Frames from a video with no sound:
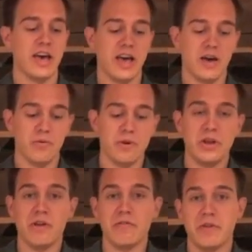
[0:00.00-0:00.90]
And
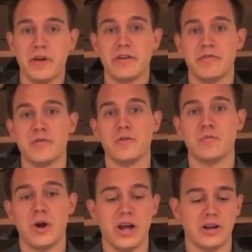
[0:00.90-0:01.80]
we have very few
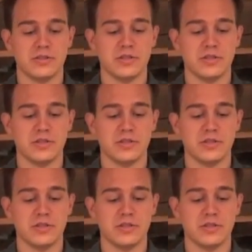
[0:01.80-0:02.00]
break.